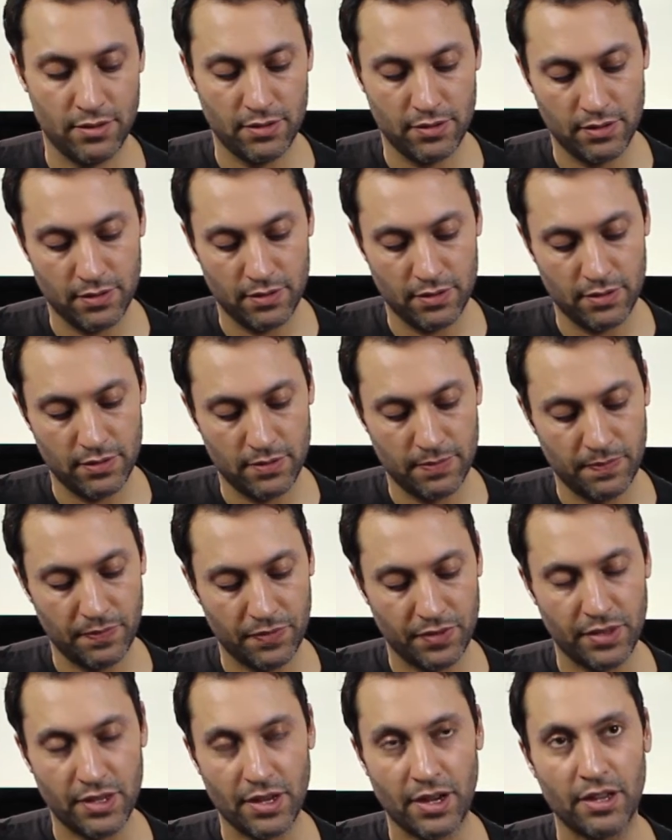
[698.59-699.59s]

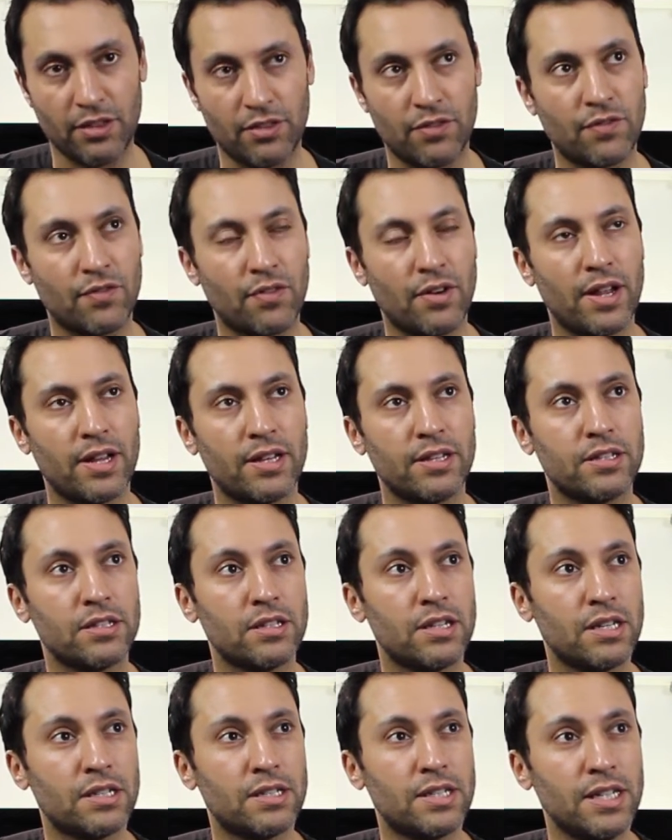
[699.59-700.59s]
9th fret
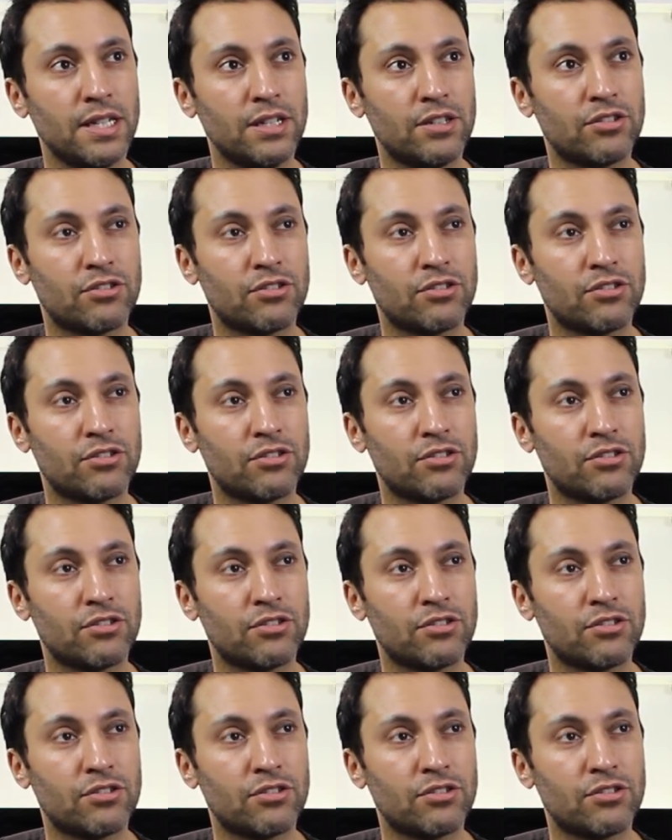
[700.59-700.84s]
D